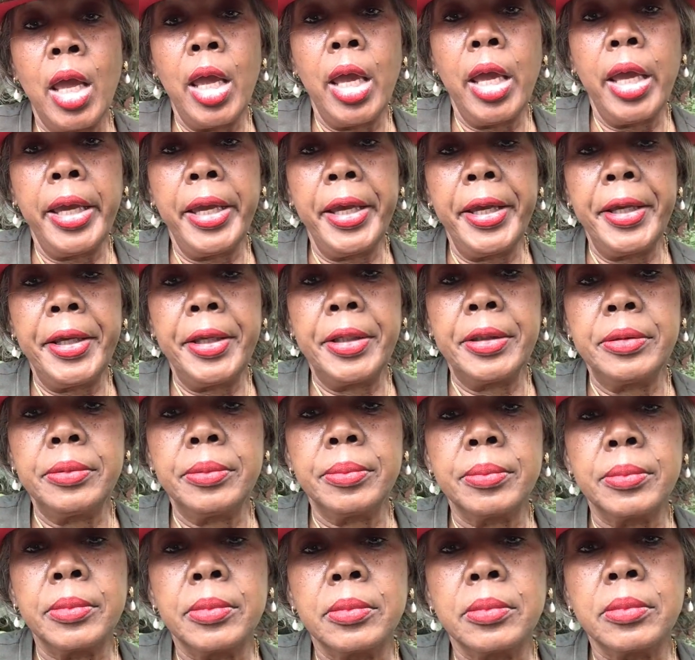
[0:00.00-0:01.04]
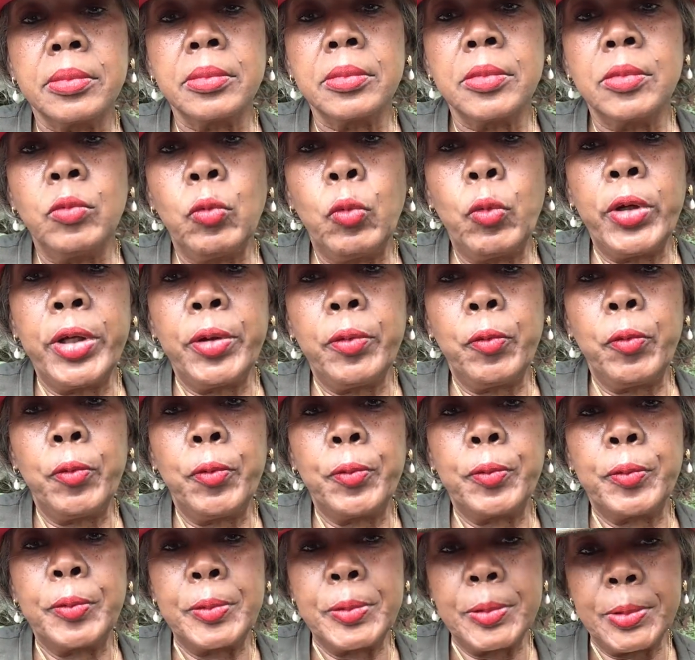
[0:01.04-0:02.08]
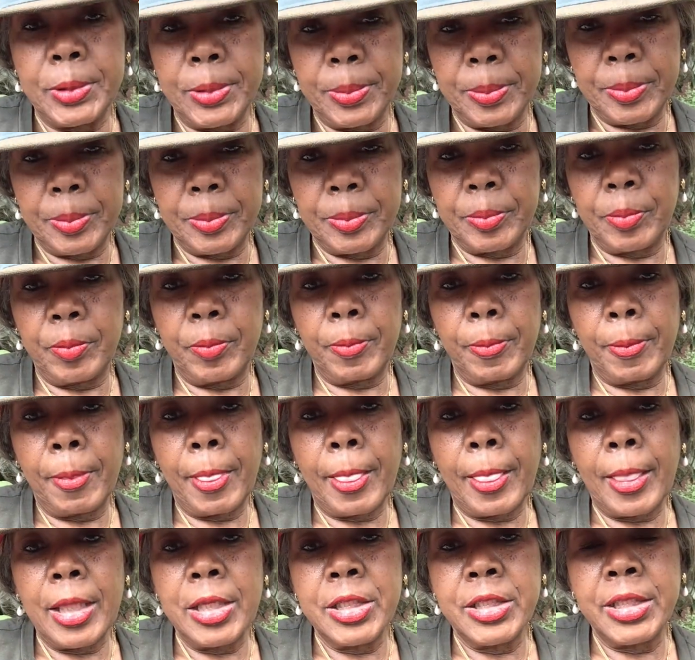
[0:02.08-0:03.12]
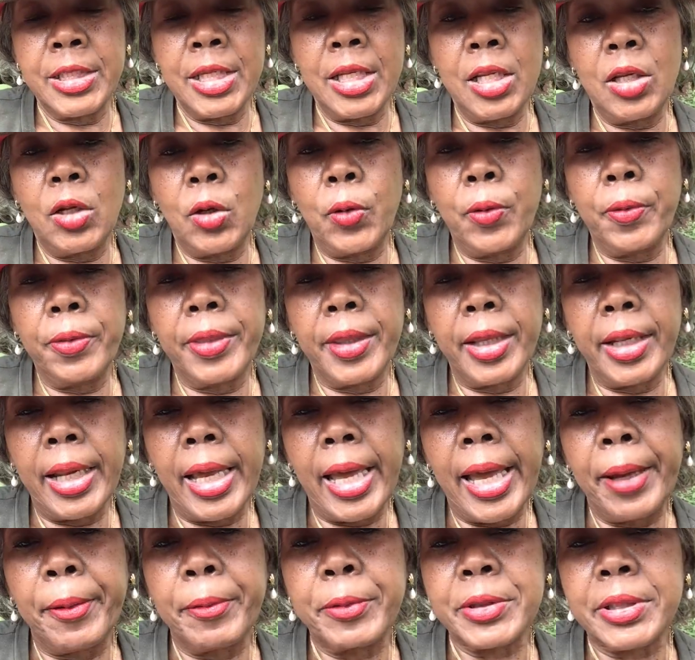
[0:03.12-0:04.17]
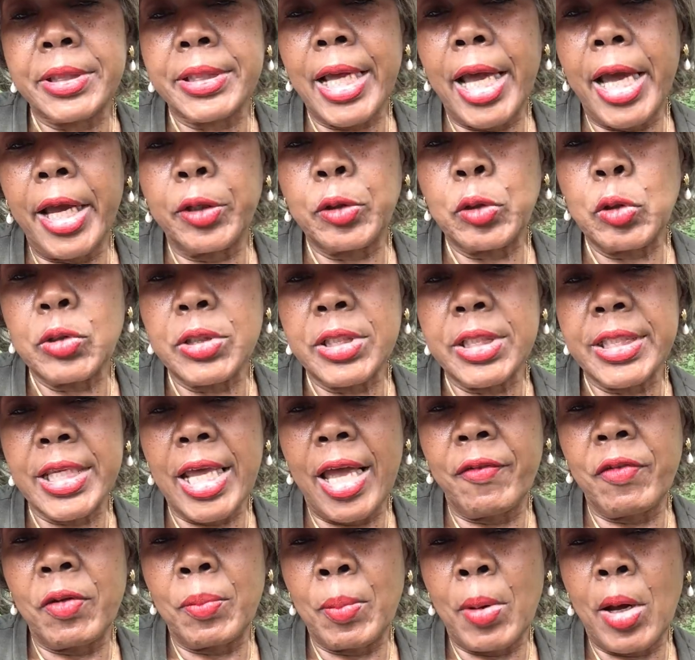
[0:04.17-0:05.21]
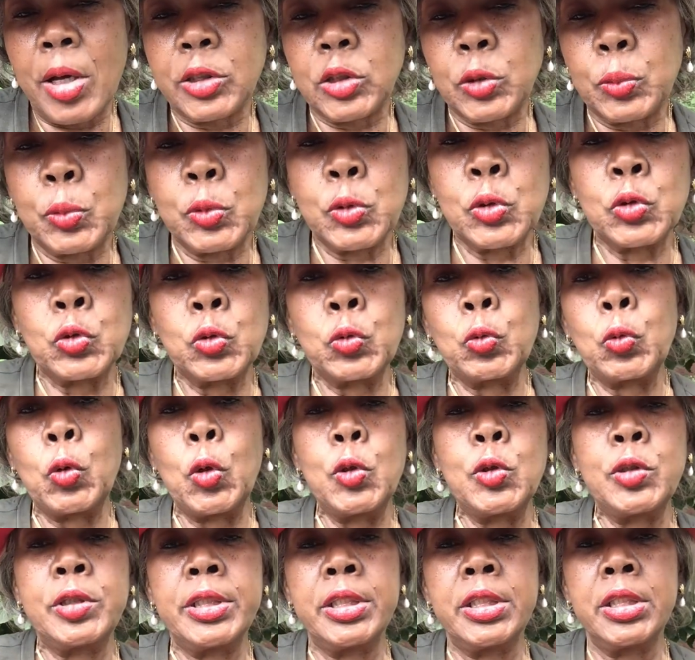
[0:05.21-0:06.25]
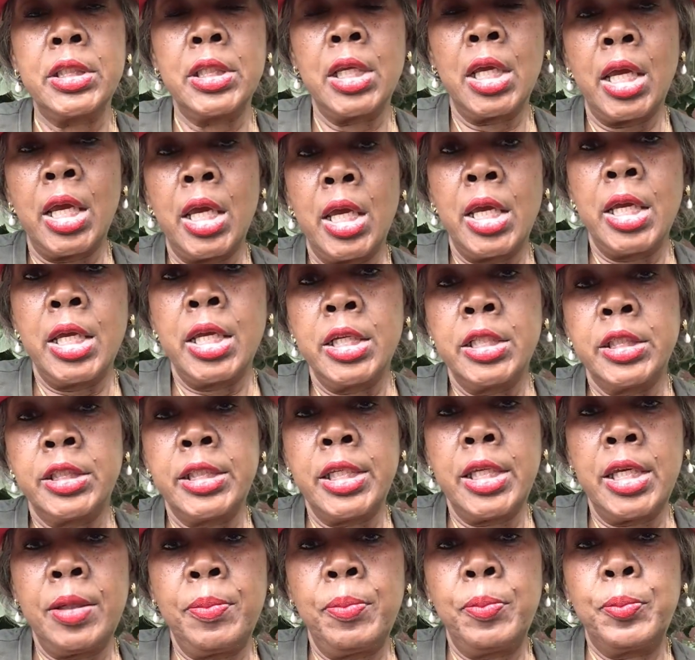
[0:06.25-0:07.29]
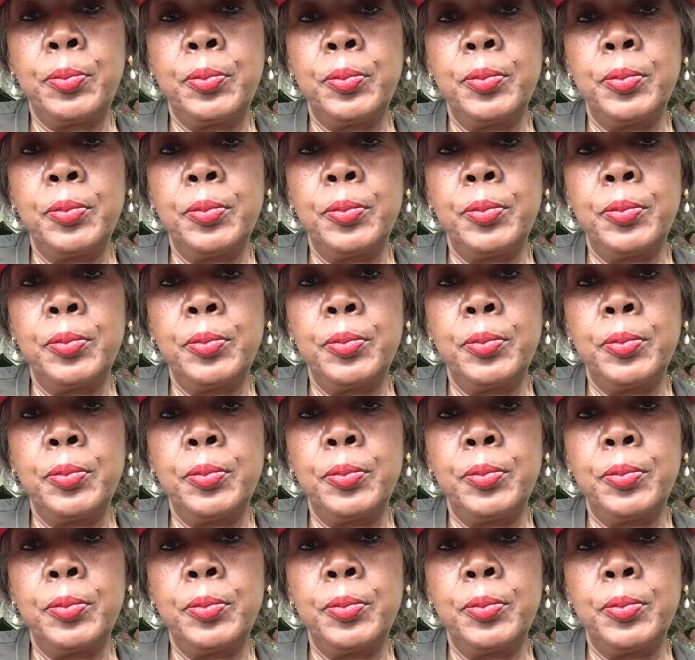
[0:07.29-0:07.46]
And when she learned that I was diagnosed as having multiple sclerosis, she